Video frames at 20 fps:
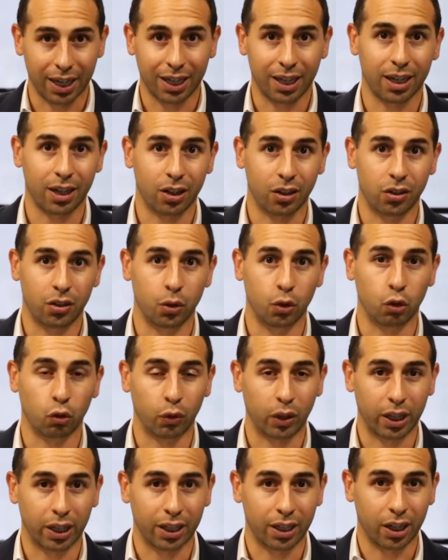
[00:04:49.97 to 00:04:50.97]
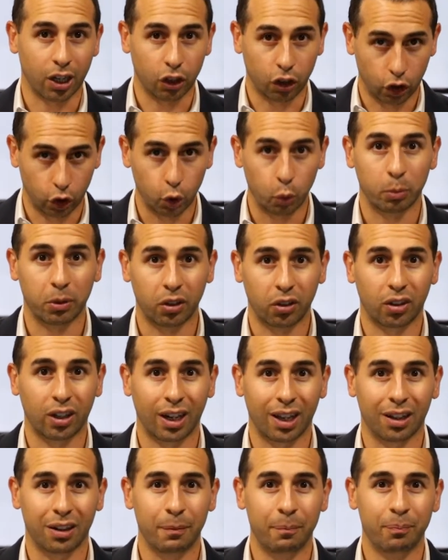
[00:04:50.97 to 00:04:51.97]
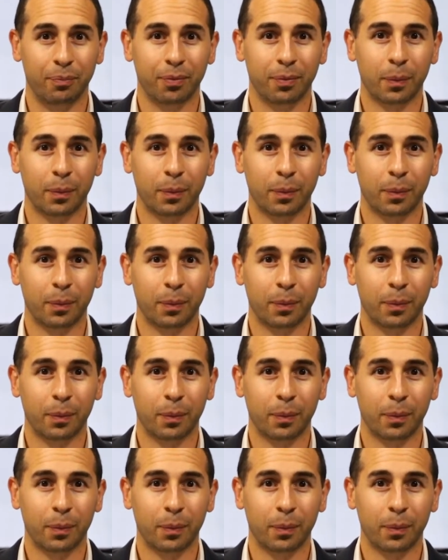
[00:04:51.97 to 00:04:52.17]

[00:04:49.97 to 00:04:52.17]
get into to really assume the sale